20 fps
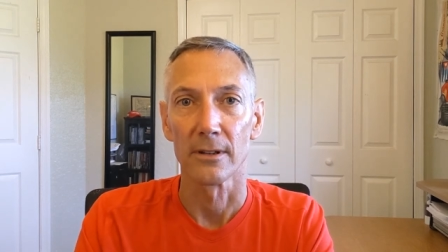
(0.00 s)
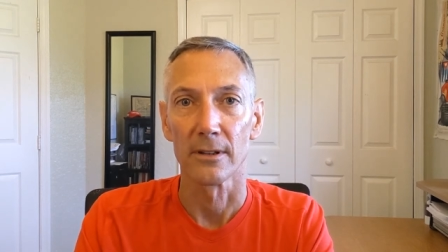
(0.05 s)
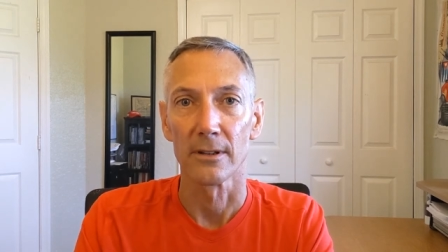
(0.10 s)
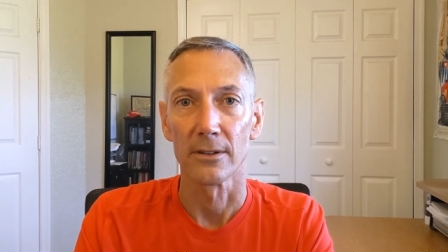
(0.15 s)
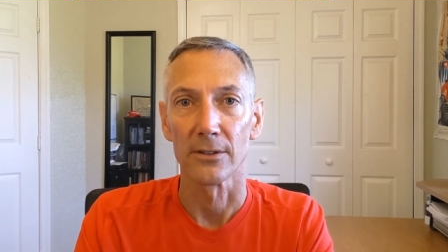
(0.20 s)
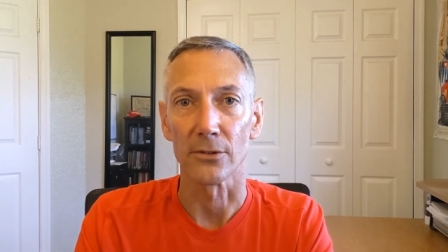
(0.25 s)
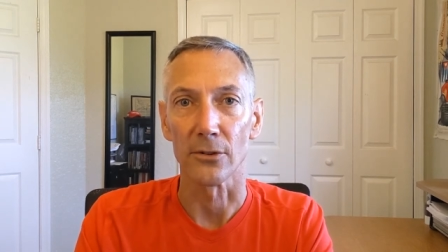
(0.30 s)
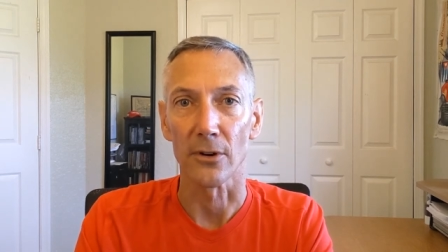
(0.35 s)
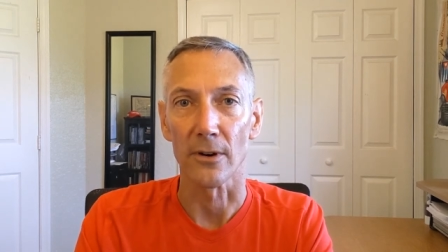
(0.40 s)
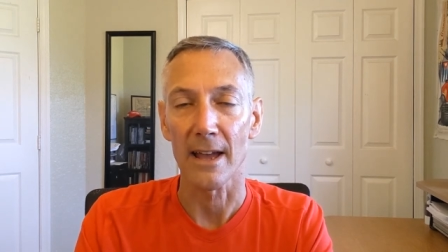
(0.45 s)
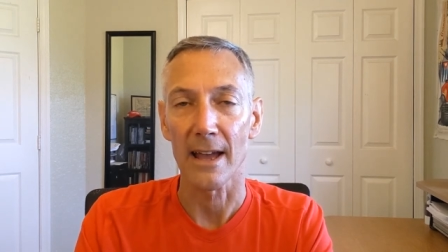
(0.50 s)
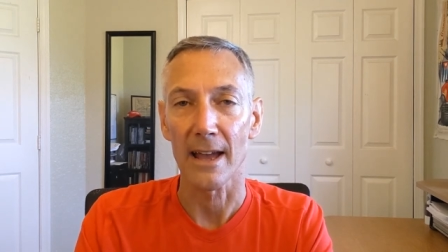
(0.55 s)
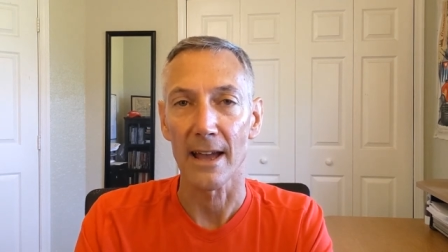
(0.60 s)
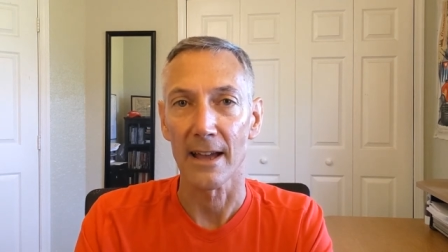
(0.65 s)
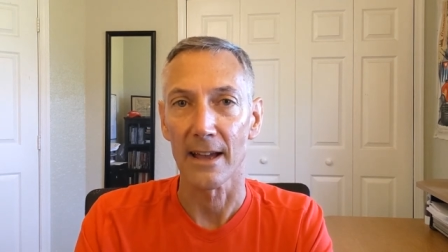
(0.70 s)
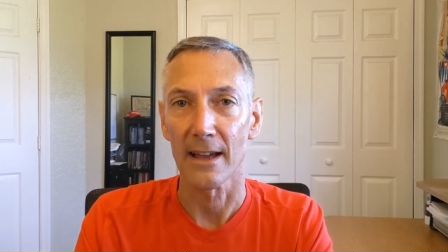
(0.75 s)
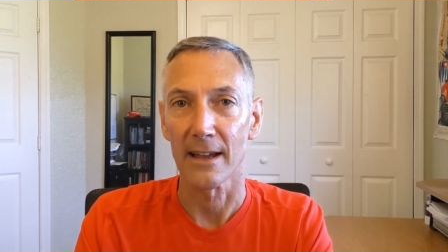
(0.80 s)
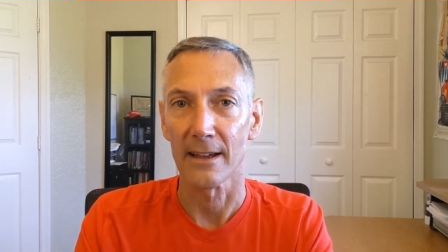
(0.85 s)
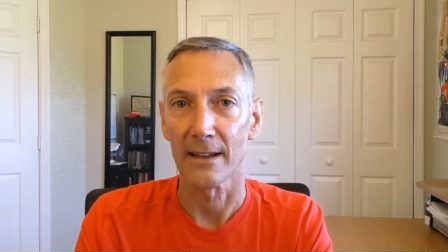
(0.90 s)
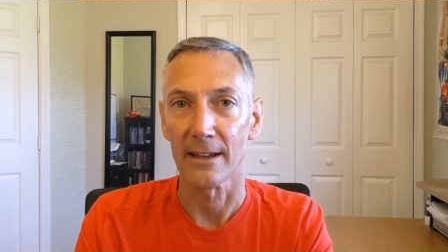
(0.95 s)
So
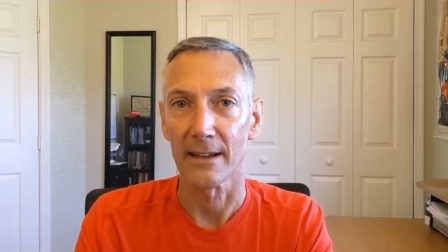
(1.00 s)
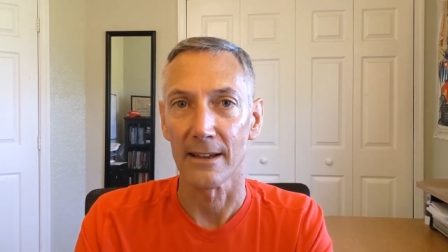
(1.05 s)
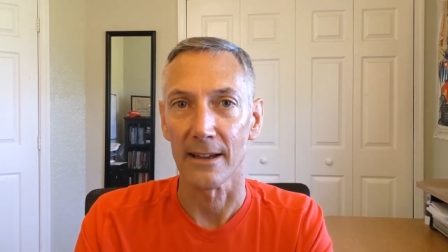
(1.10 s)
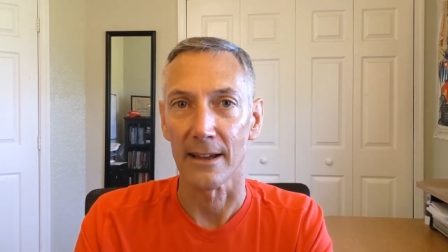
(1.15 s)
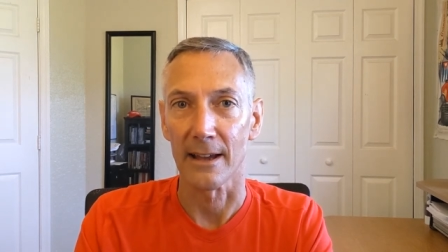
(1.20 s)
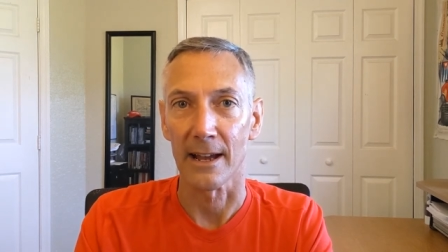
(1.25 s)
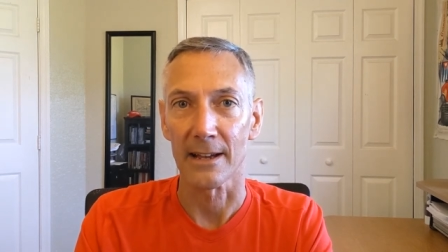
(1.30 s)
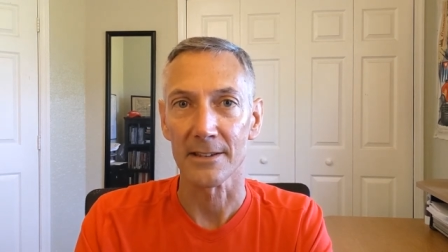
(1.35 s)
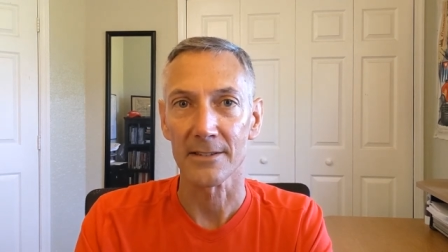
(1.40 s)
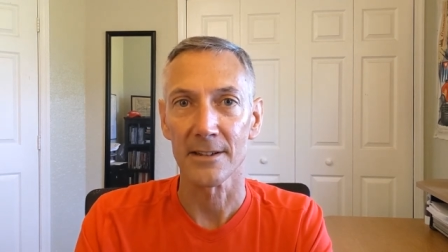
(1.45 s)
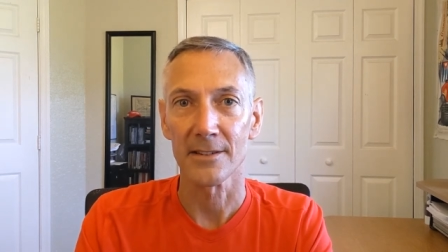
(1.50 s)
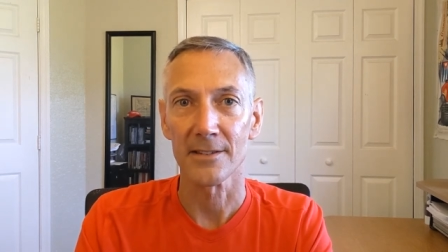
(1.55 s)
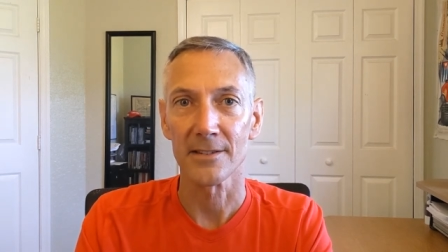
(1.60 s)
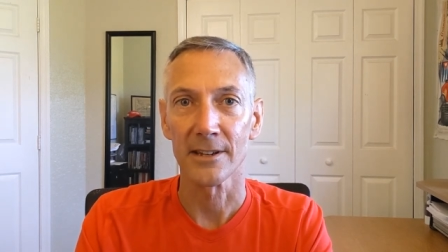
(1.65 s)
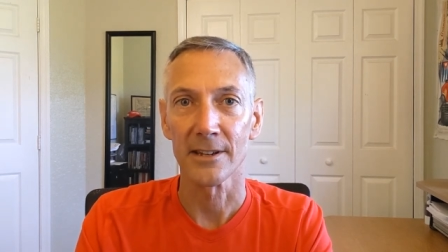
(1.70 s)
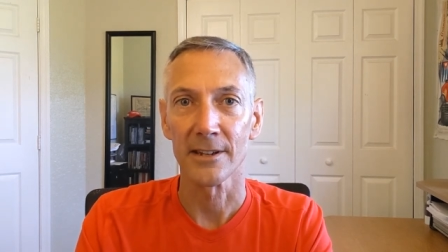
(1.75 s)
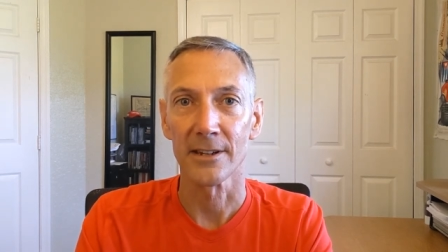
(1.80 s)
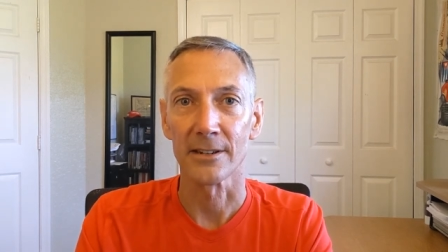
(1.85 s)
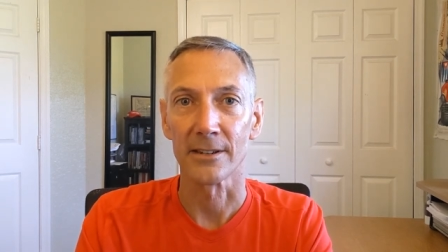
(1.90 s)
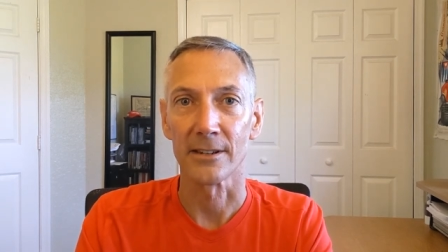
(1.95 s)
as I
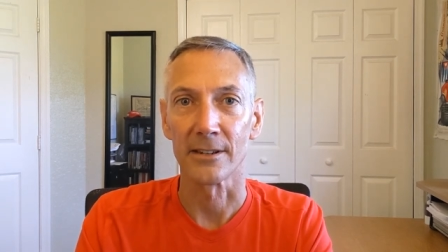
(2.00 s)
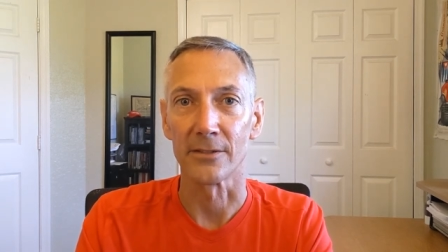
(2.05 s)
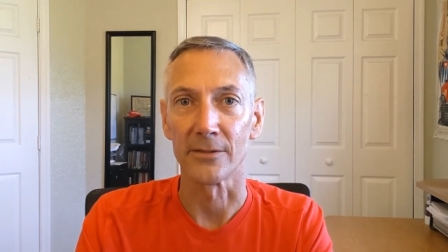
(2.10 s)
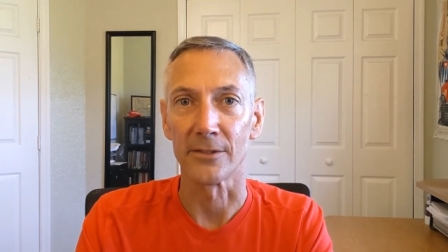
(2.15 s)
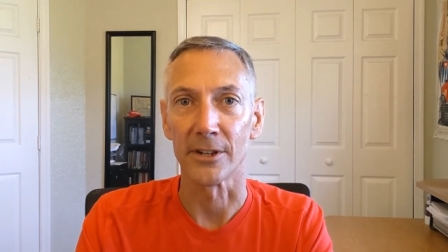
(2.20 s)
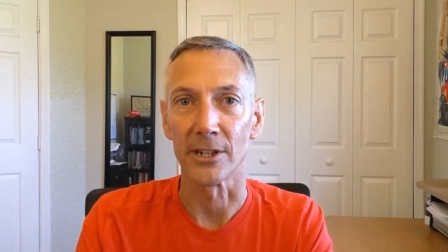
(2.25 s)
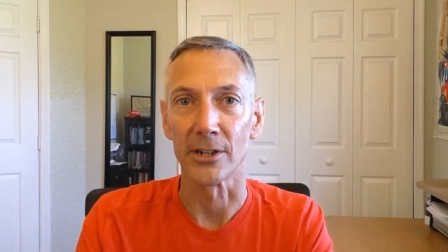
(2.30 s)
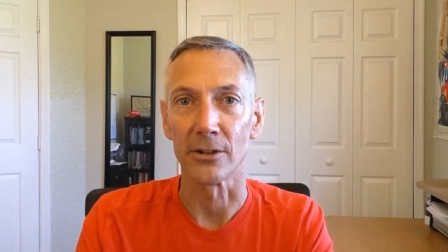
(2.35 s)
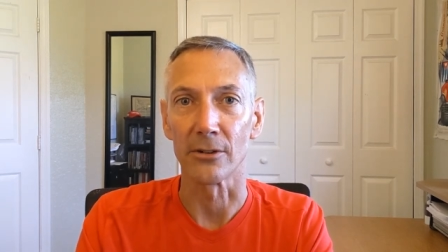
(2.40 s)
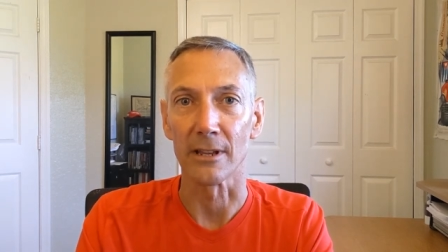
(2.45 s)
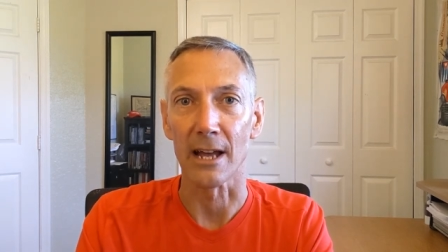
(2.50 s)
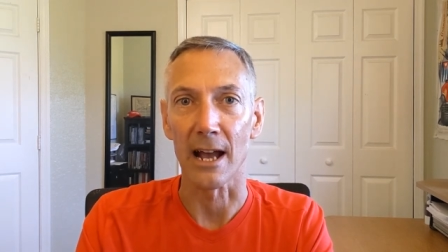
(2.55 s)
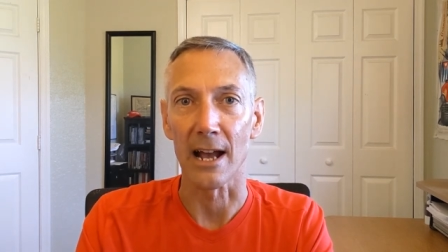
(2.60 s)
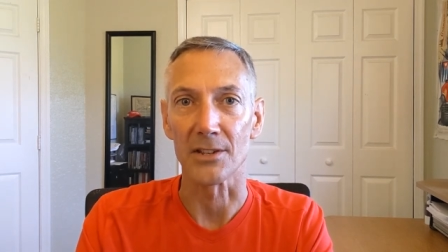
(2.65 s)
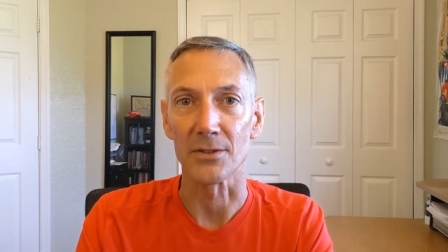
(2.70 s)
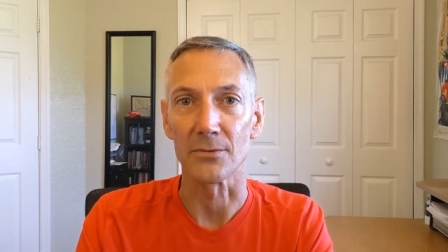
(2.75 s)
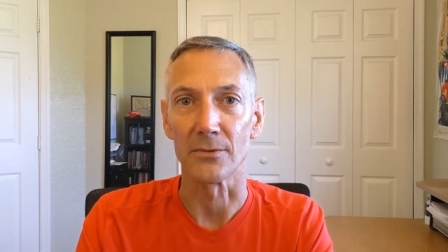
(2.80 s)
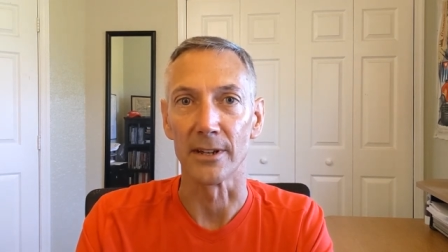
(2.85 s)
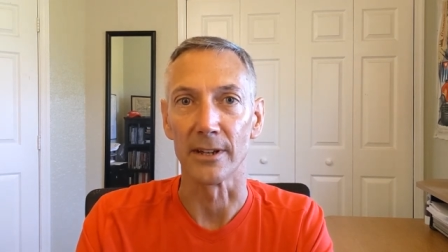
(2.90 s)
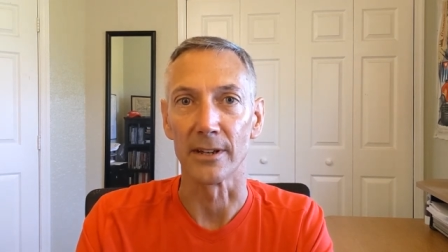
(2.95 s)
stated in the video
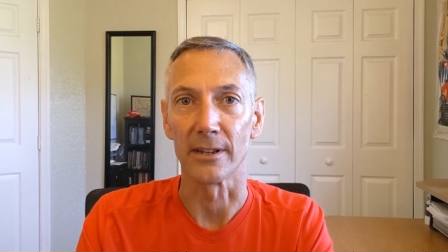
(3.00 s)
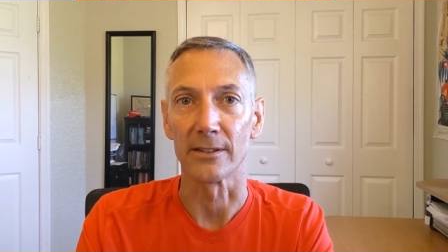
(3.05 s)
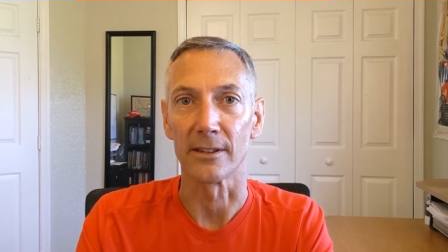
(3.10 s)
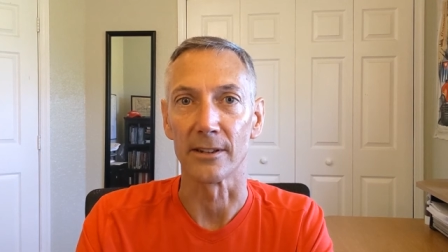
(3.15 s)
last week,